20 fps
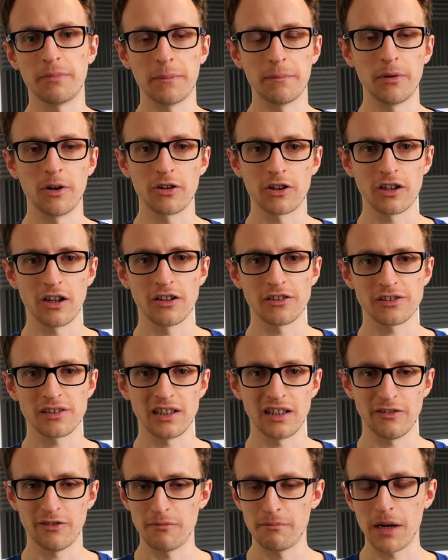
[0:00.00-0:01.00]
been
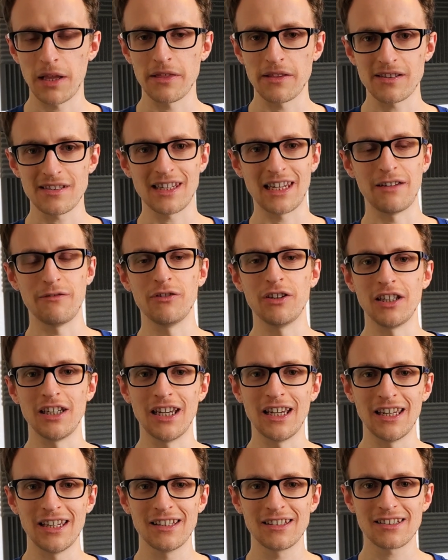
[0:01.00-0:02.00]
podcasting for months, even
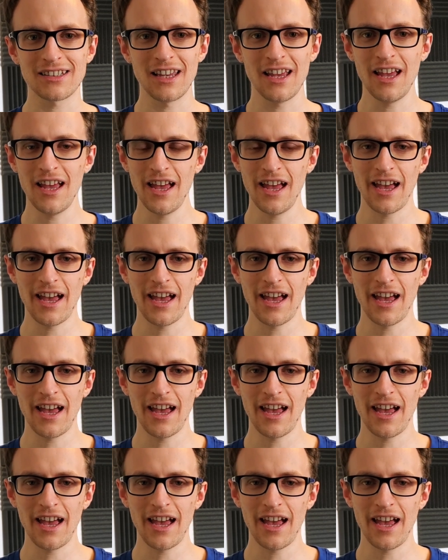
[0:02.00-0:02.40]
years,